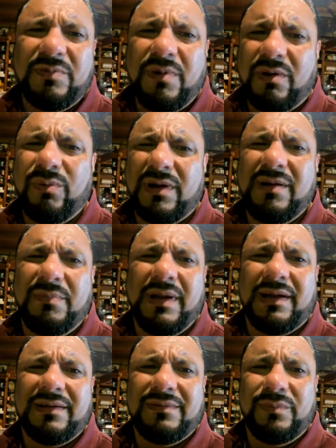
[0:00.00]
tomorrow we'll come
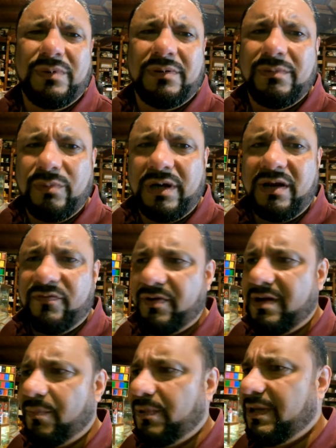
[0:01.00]
back. We're here for
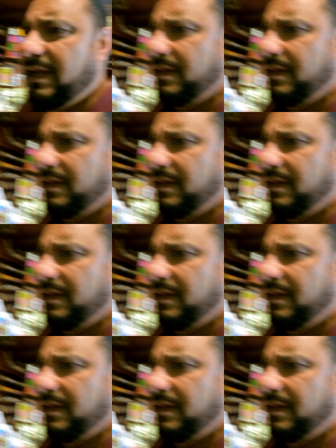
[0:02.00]
a couple of